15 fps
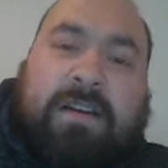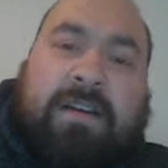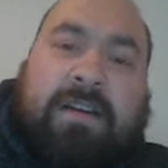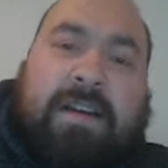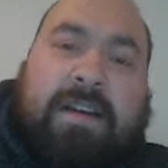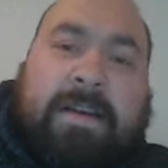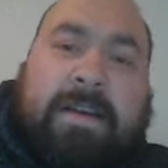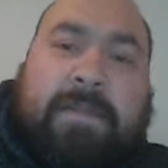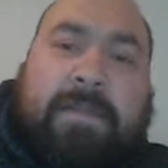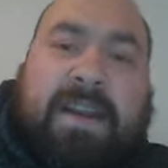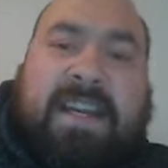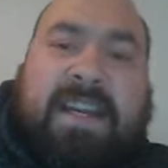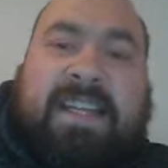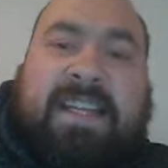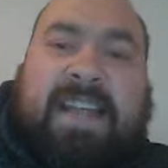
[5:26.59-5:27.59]

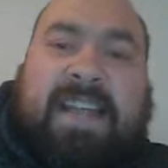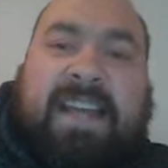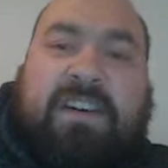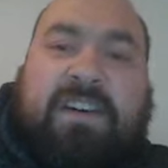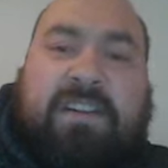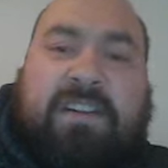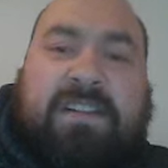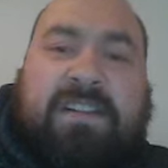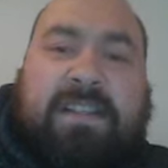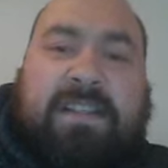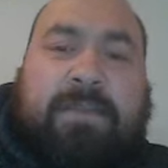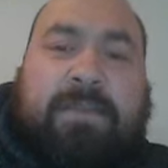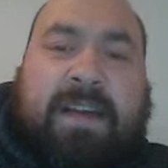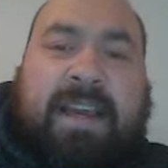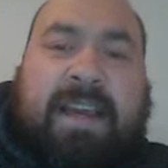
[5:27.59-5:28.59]
Nick Dacos
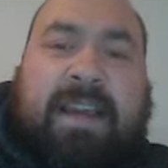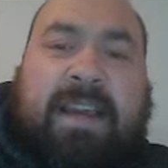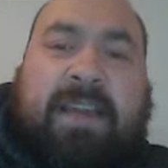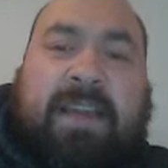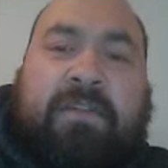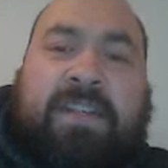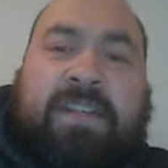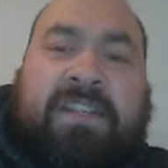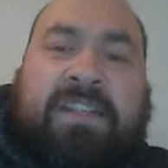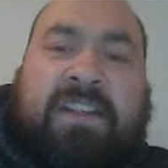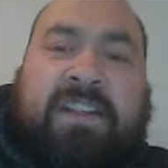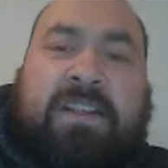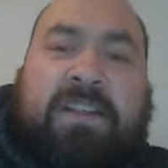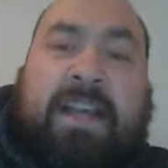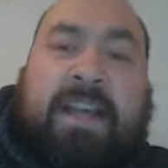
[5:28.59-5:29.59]
didn't play. Yeah, all these
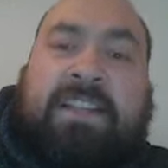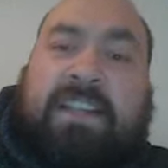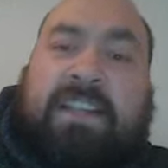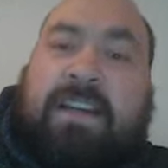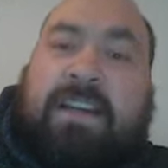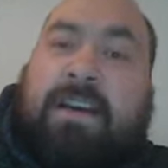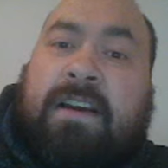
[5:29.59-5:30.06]
guys actually.